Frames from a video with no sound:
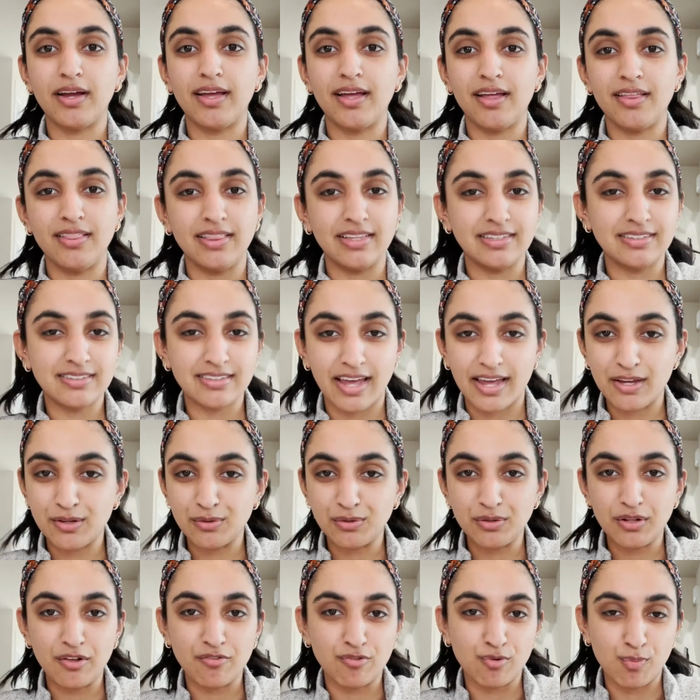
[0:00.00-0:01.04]
in the cycle
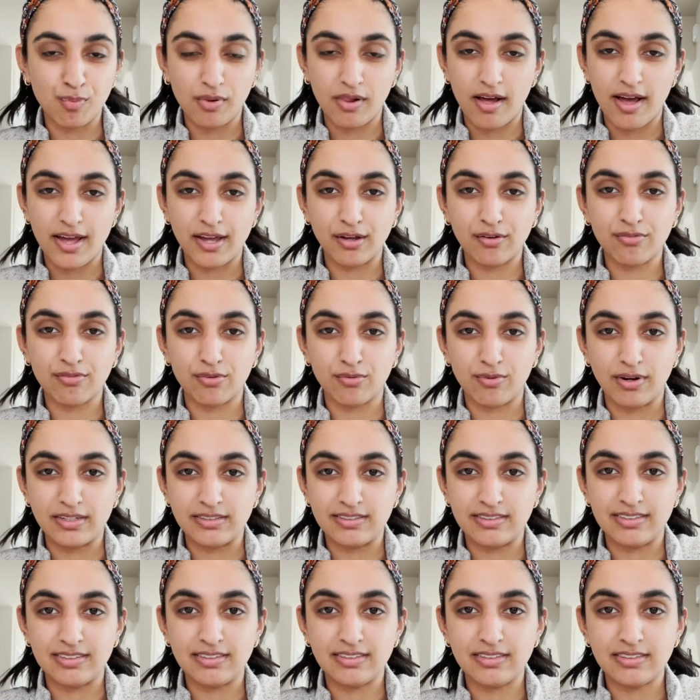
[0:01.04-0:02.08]
of applying for
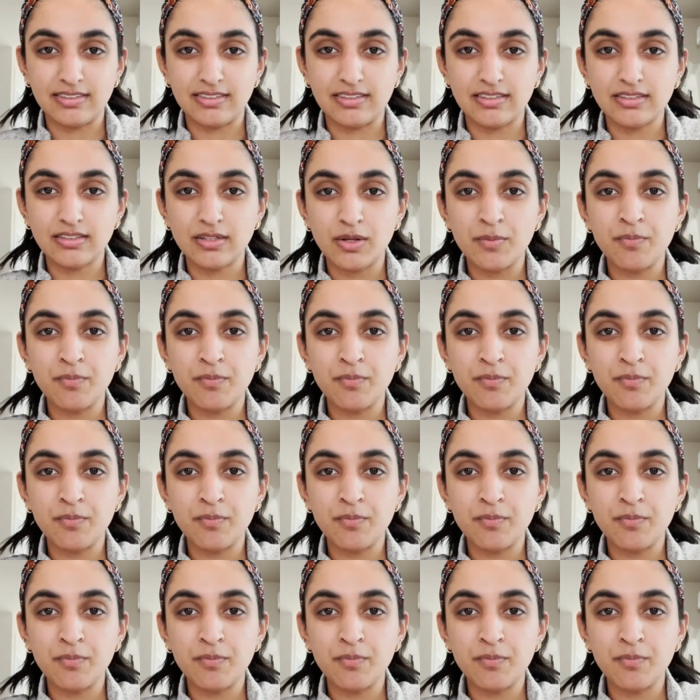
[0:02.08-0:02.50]
residencies,